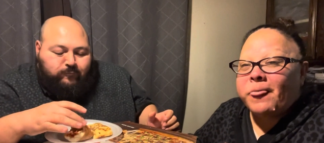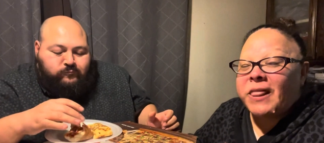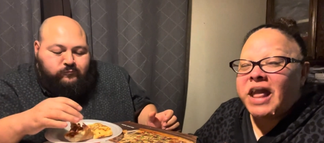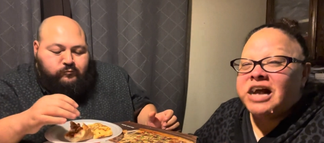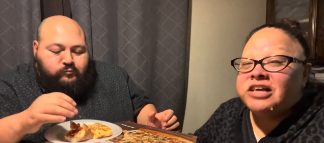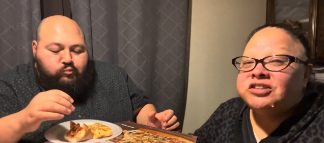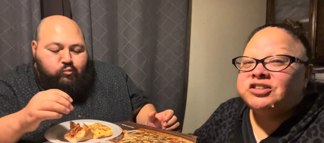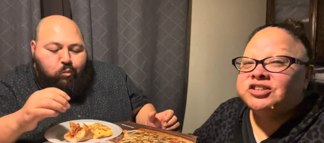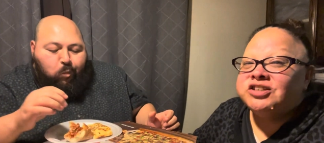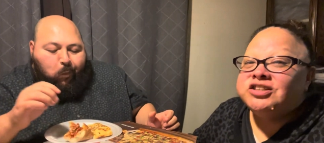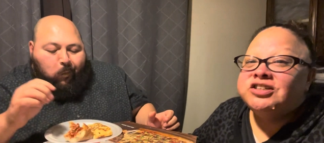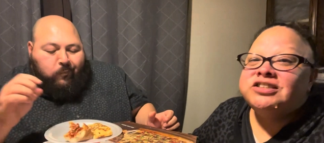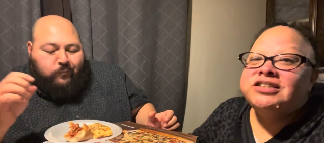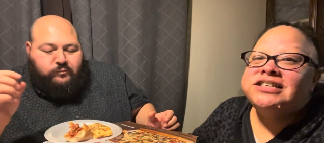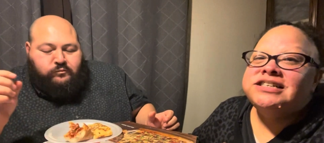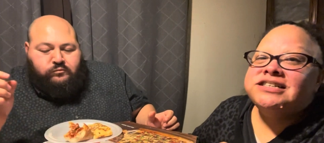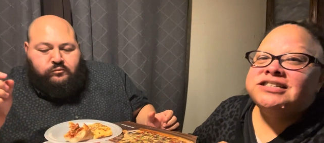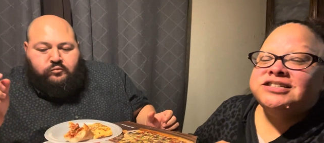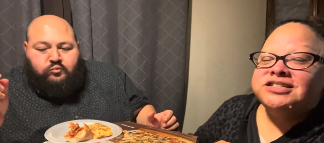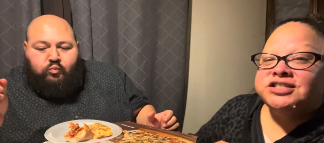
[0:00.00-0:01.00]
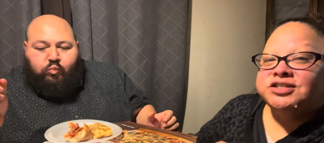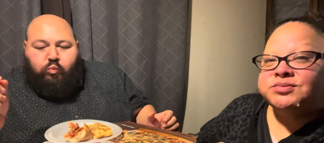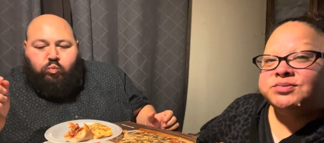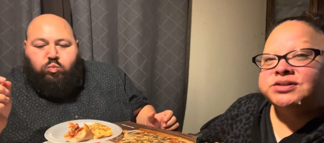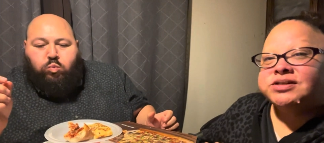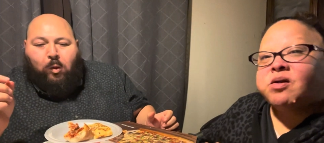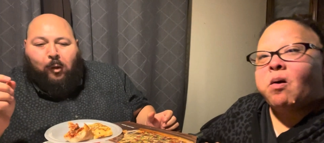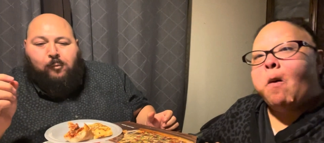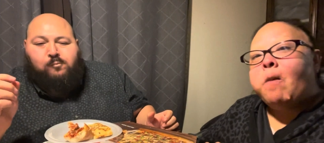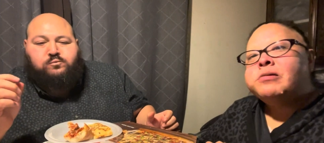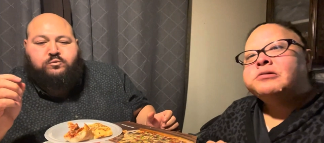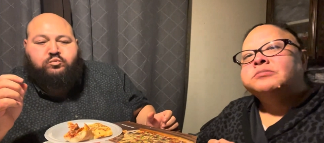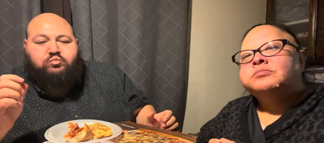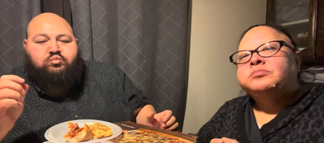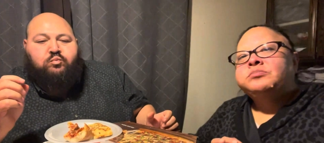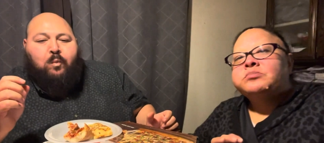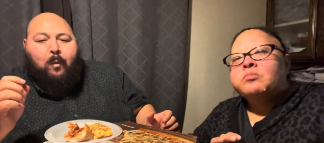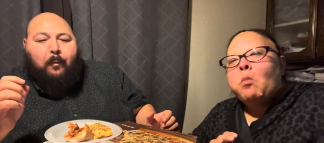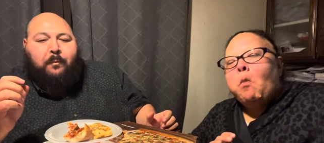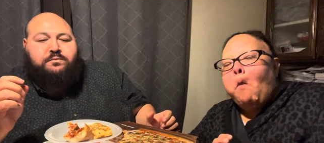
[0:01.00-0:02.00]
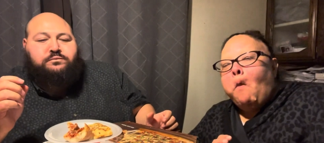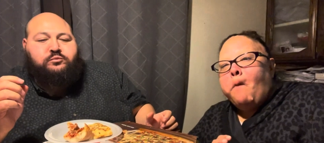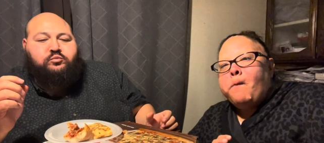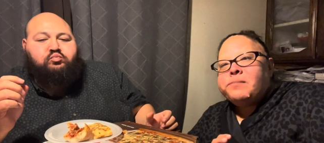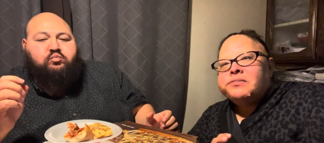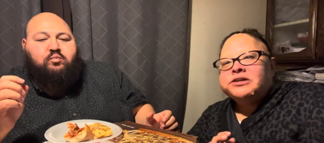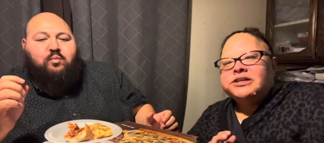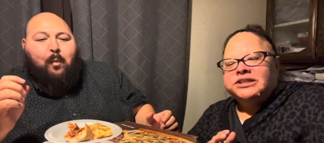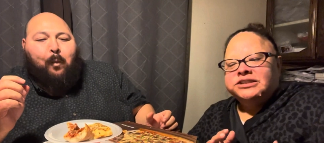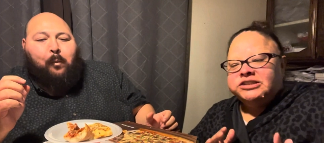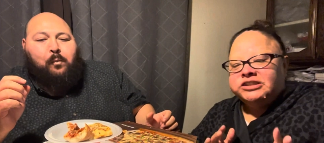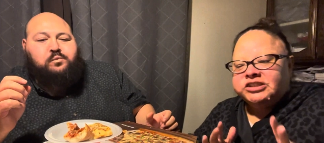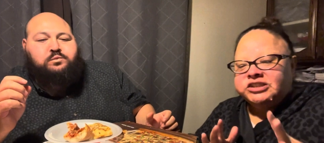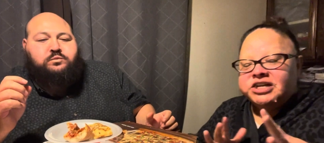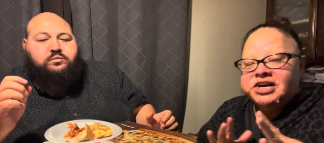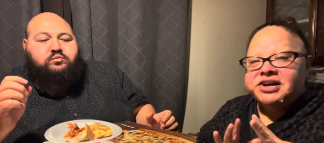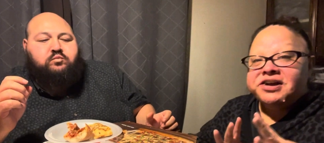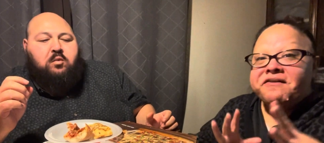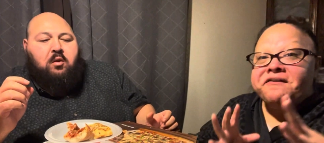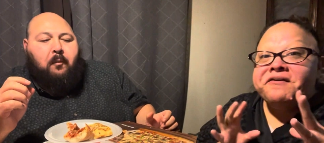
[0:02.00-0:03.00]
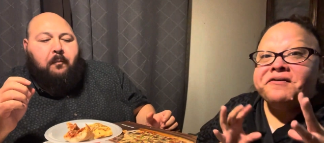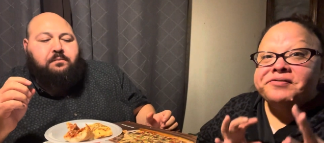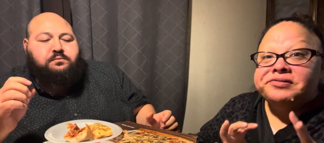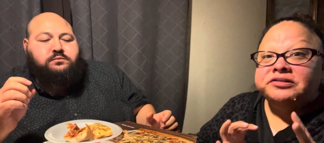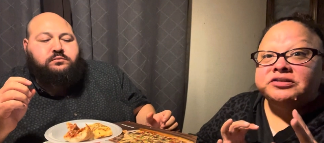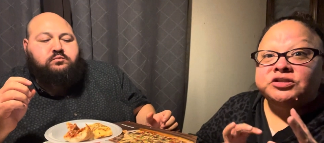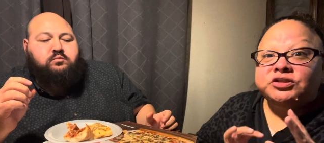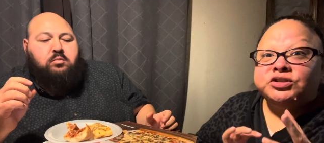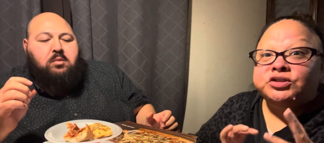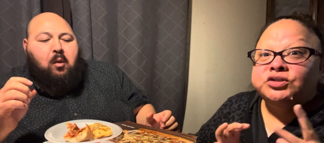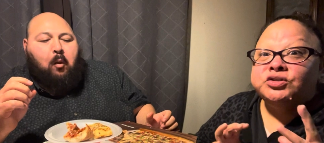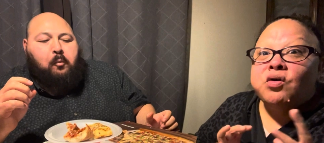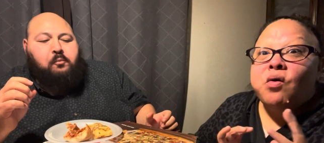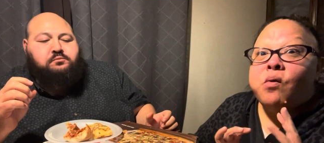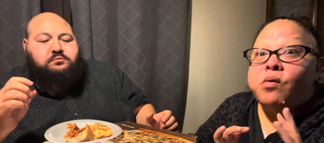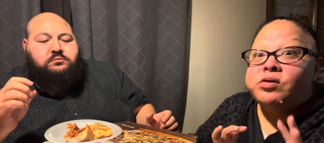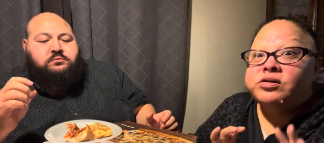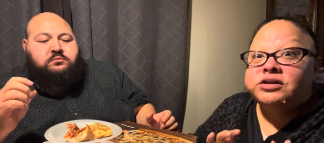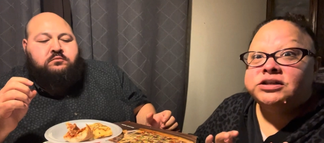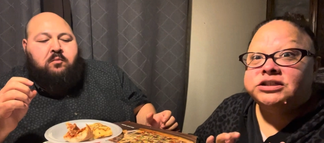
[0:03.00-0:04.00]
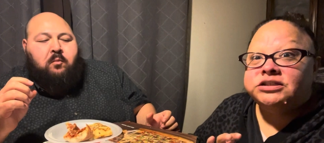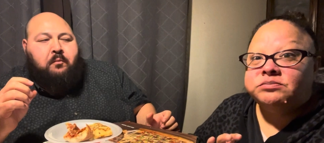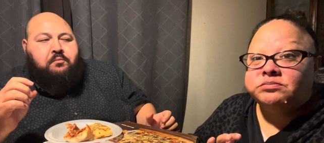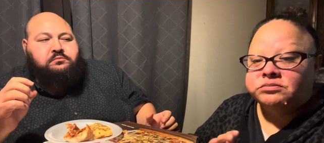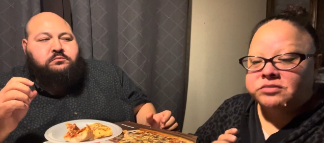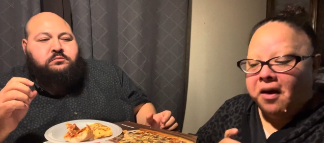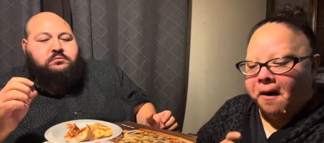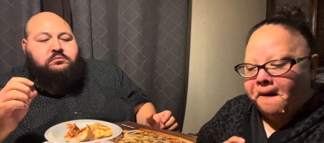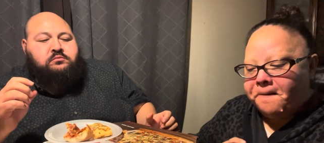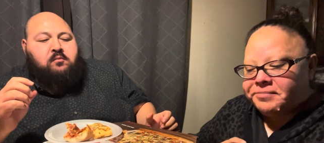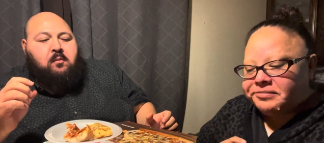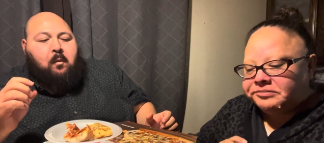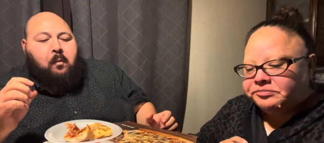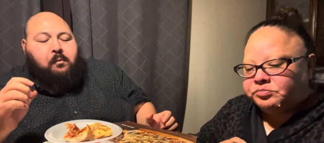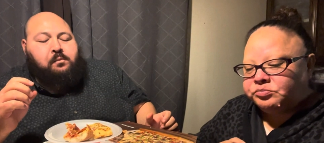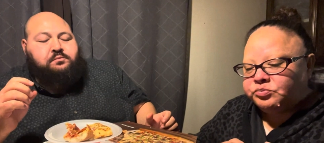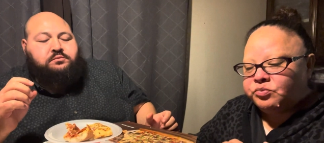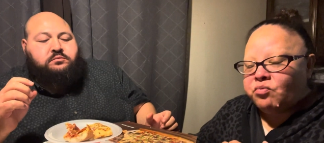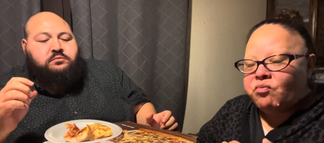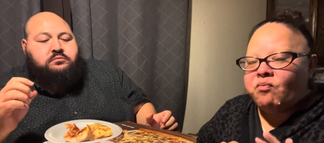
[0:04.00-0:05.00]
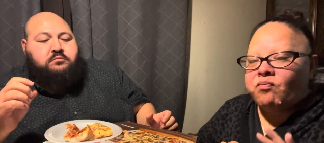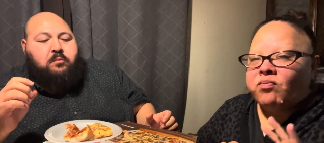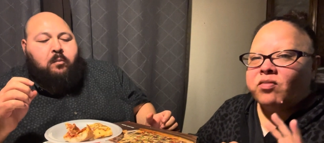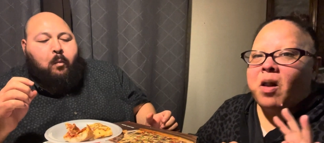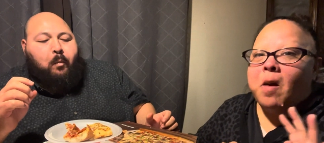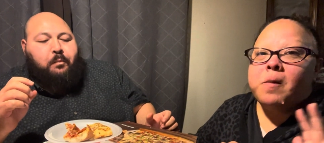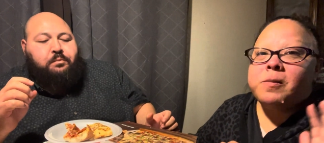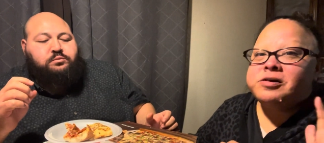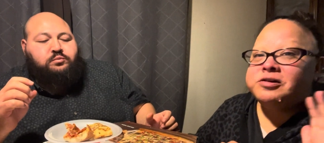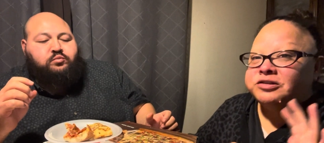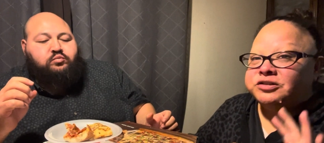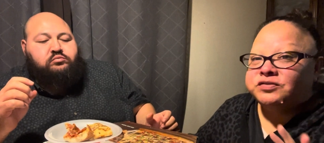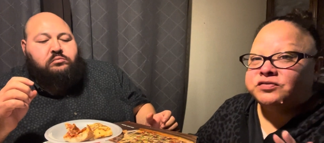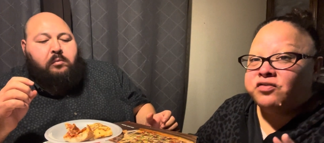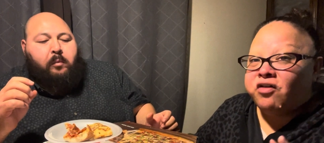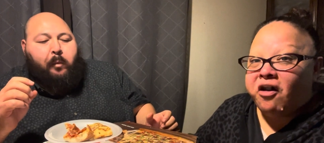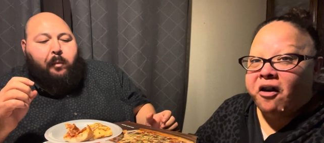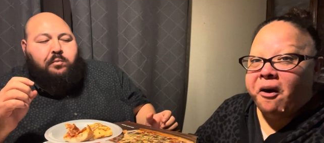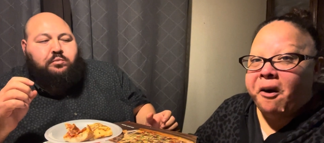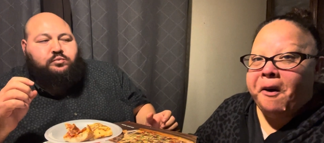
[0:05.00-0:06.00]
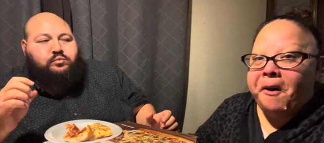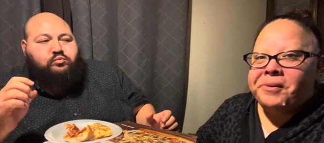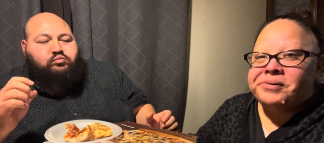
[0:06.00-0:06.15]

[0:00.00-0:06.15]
Speaker 1: That's a good thing because it would kind of suck if it was so good. Because it's far.